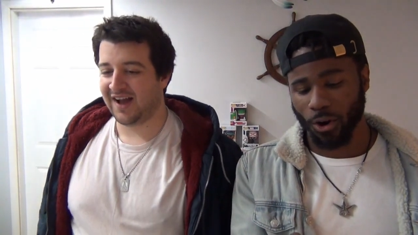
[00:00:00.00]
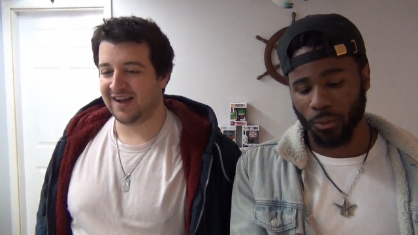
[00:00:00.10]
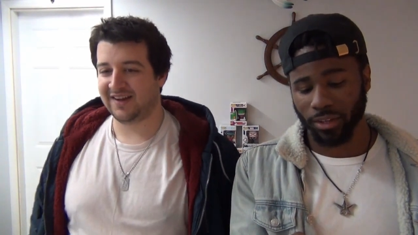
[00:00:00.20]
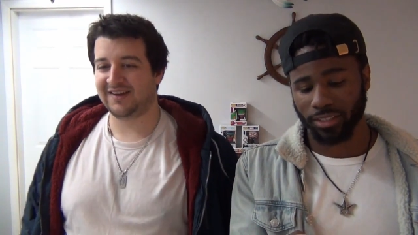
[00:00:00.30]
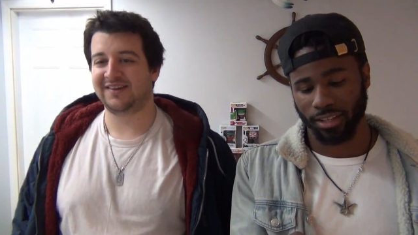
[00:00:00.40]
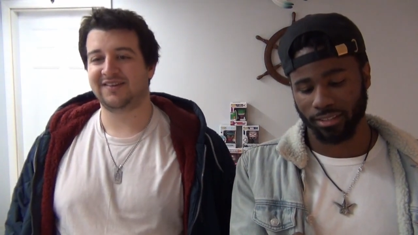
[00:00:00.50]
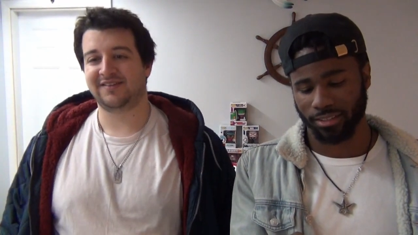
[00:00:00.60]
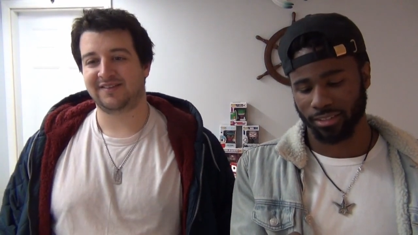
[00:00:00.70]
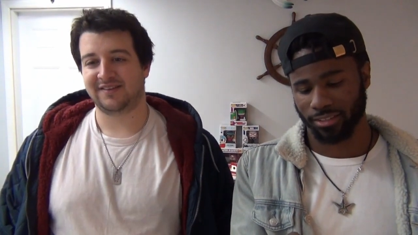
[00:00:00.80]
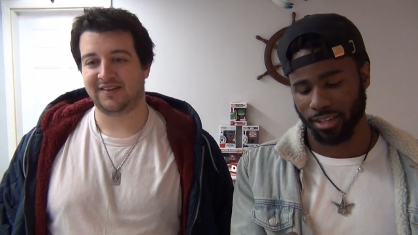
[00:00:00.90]
Speaker 1: always hate
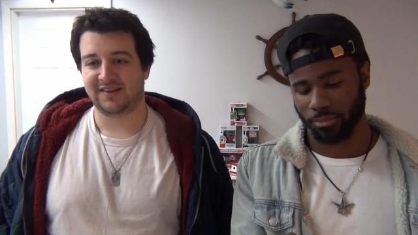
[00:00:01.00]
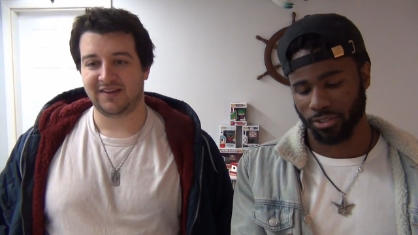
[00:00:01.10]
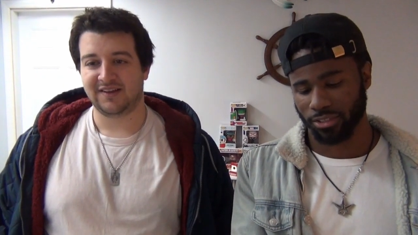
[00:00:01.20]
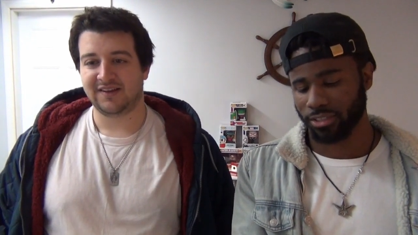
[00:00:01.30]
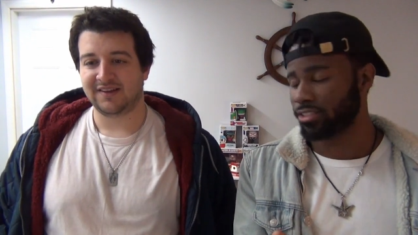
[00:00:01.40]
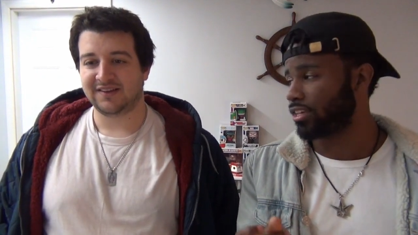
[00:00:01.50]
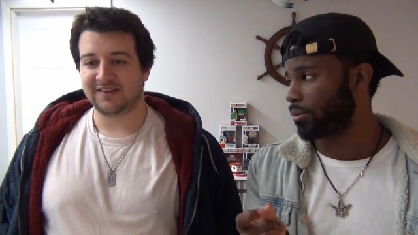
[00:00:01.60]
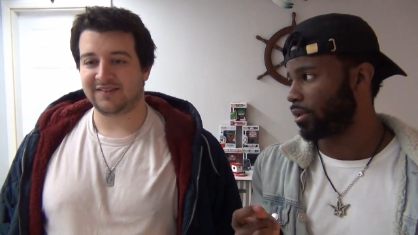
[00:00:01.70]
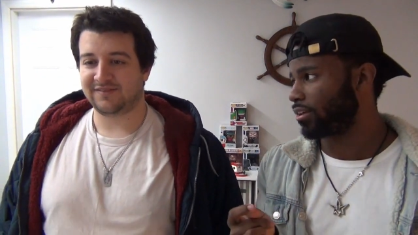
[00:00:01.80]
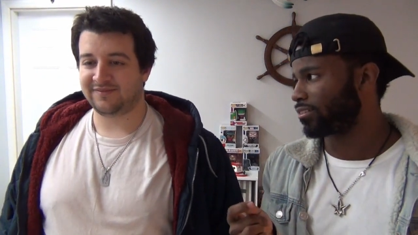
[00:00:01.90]
Six Sams. You're a Six
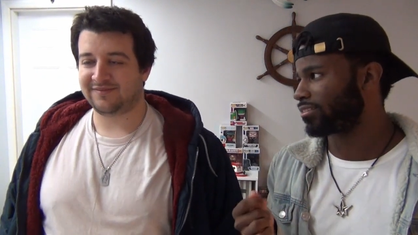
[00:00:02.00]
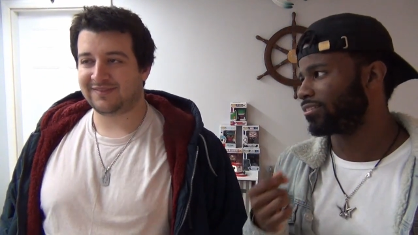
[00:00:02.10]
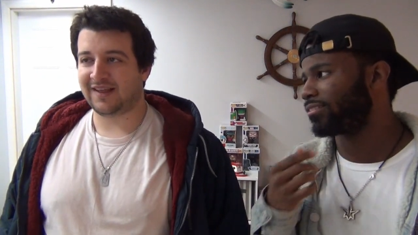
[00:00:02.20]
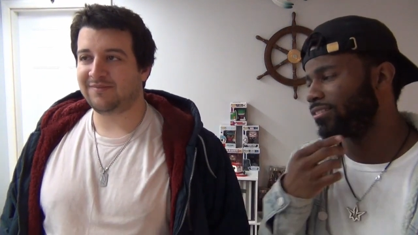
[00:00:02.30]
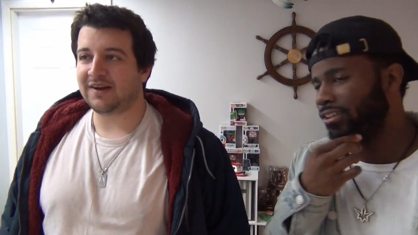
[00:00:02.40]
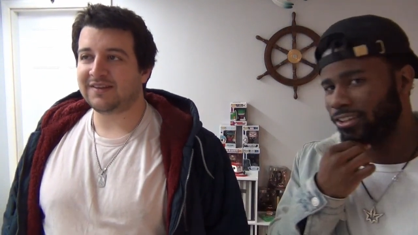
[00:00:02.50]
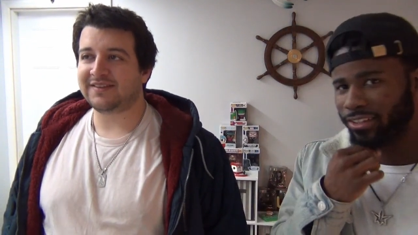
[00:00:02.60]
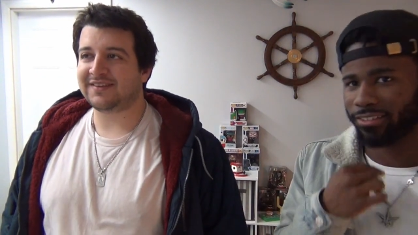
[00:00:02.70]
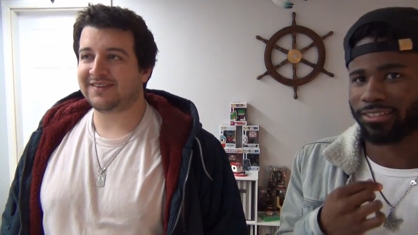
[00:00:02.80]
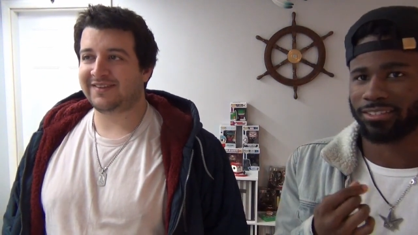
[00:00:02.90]
Sam hater.
Speaker 2: I'm not a
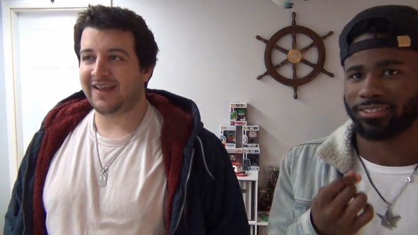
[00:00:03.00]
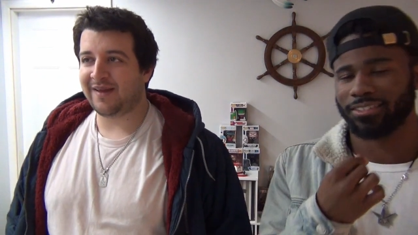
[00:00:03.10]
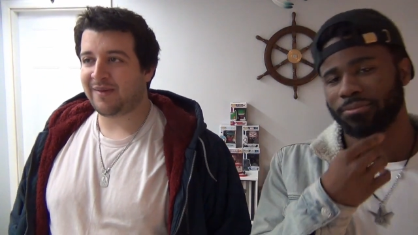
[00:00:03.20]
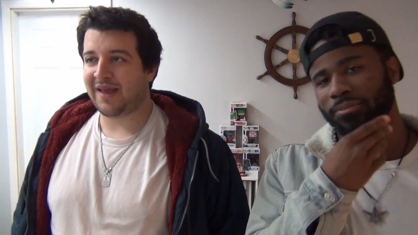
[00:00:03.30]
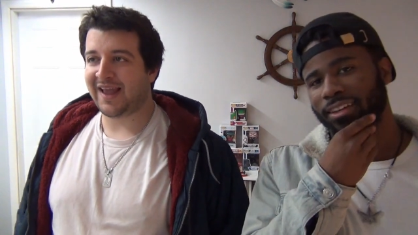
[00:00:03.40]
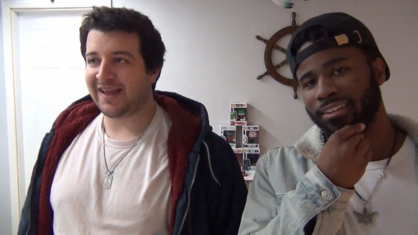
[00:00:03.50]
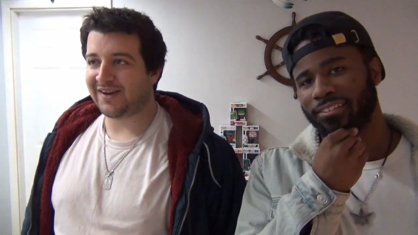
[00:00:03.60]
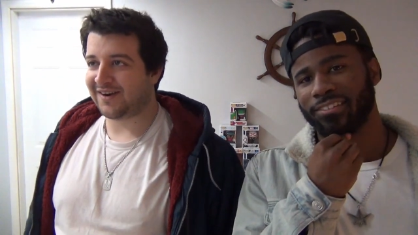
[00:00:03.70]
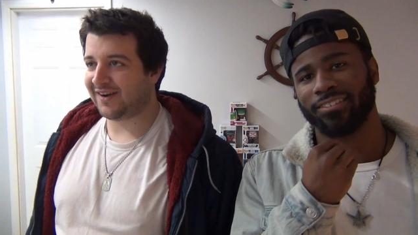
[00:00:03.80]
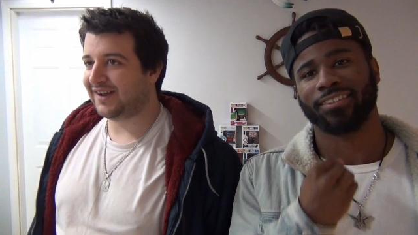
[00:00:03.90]
six Sam
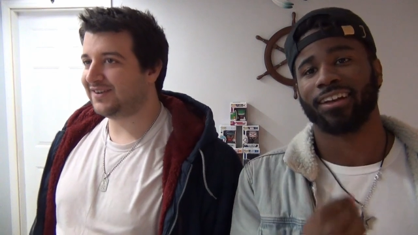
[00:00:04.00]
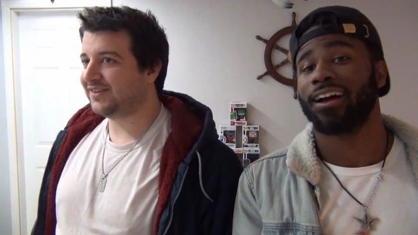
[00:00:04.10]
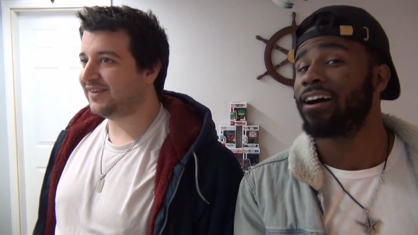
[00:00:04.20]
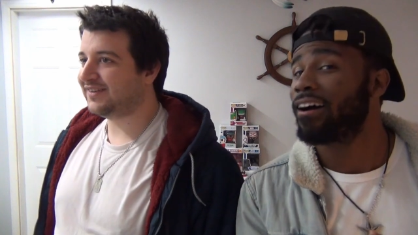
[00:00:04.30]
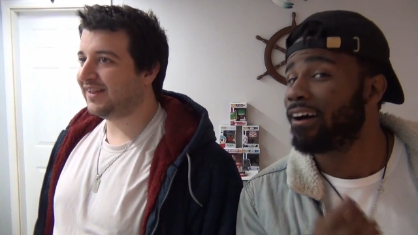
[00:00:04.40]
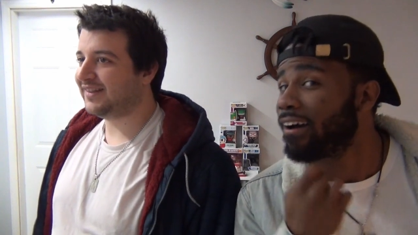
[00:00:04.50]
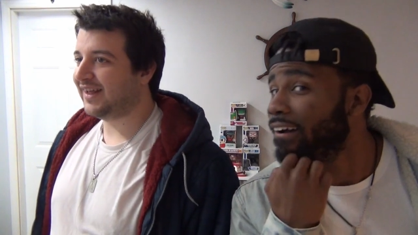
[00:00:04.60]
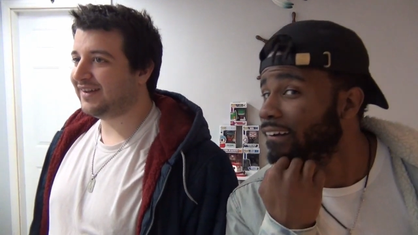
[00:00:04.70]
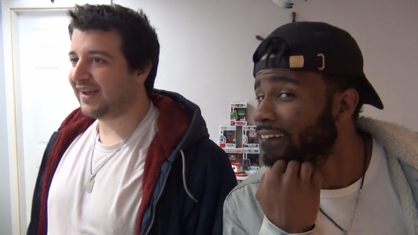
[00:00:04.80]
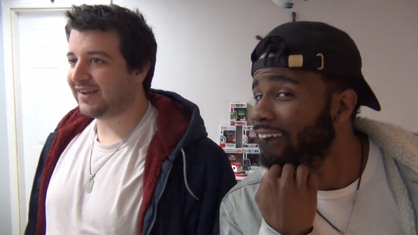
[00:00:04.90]
hater. It's just that
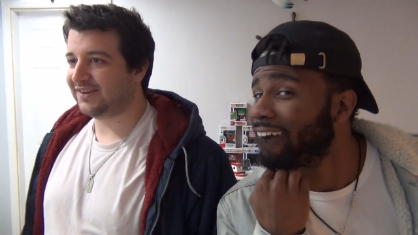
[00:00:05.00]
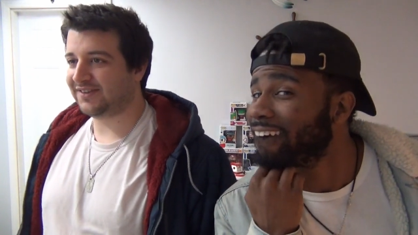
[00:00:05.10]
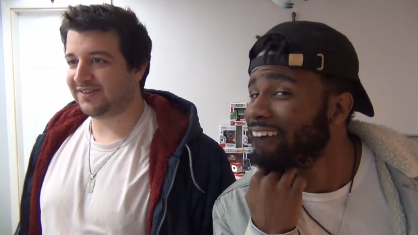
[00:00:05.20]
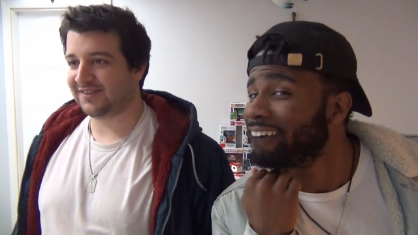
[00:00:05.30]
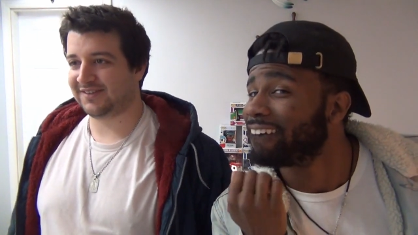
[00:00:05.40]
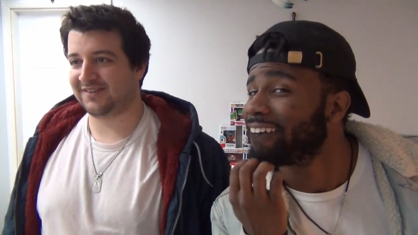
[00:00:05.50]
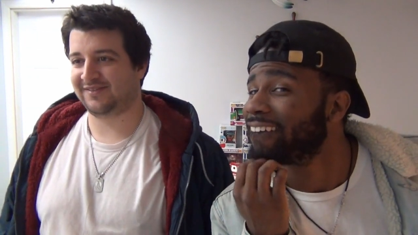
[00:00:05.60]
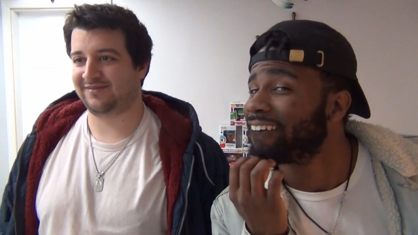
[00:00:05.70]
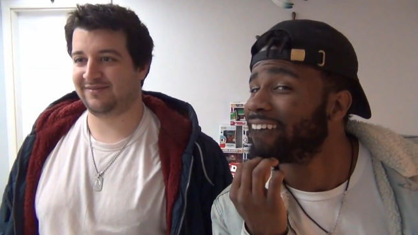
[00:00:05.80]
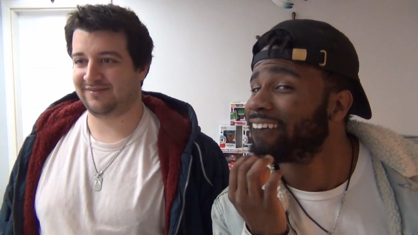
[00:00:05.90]
that deck is just.
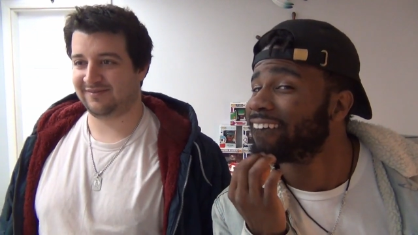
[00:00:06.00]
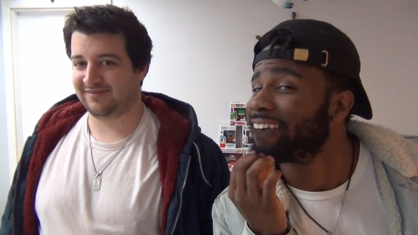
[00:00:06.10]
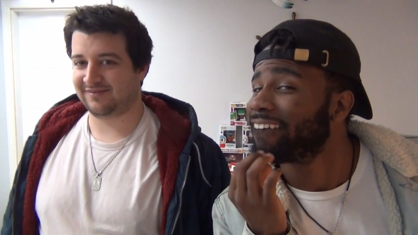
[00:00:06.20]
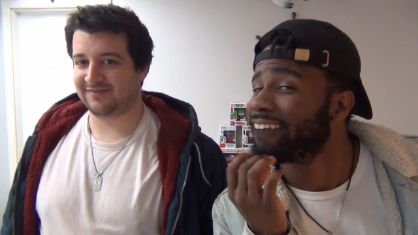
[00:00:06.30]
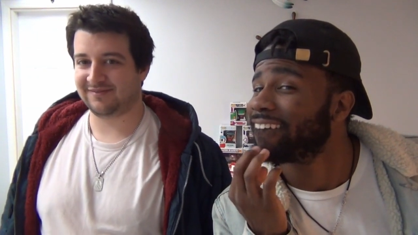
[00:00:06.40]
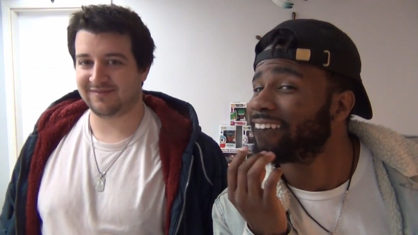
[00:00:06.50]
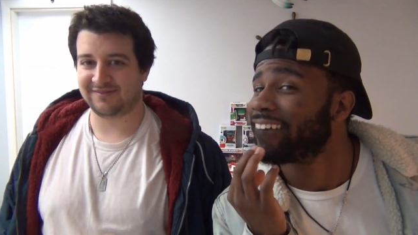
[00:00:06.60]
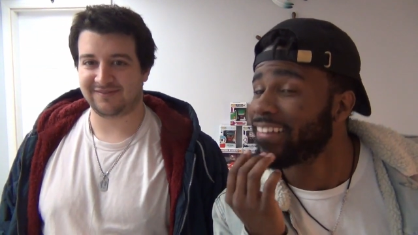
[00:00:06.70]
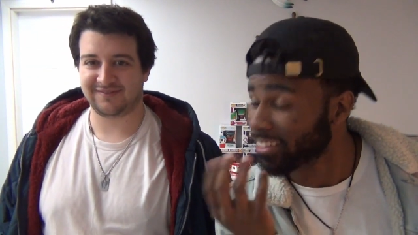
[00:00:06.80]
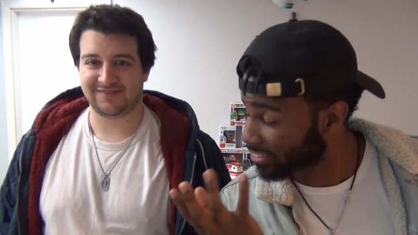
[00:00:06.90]

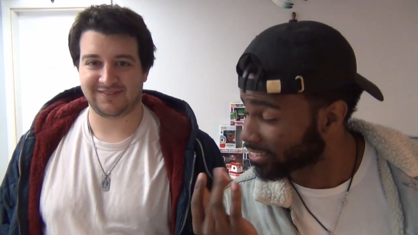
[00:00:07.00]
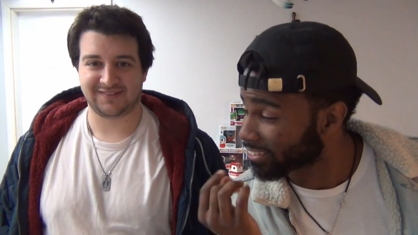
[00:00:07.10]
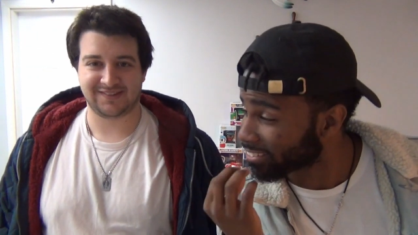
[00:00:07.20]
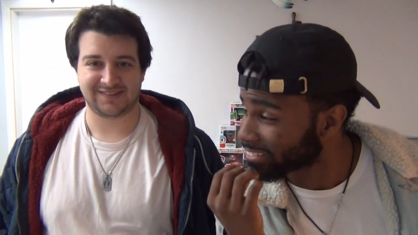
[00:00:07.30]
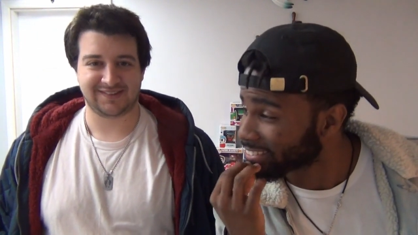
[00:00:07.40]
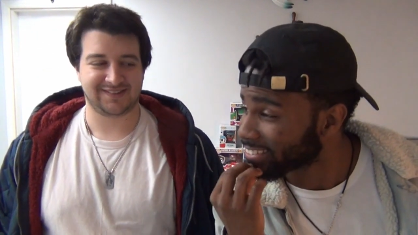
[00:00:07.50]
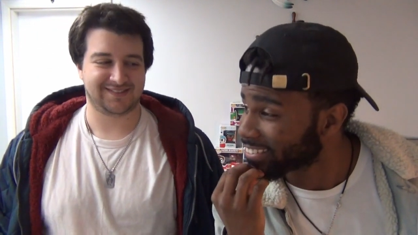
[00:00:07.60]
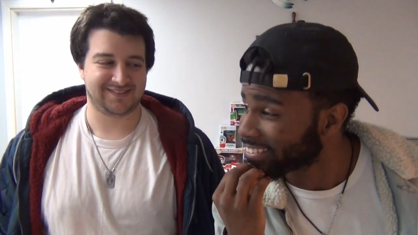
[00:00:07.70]
Speaker 1: It's just.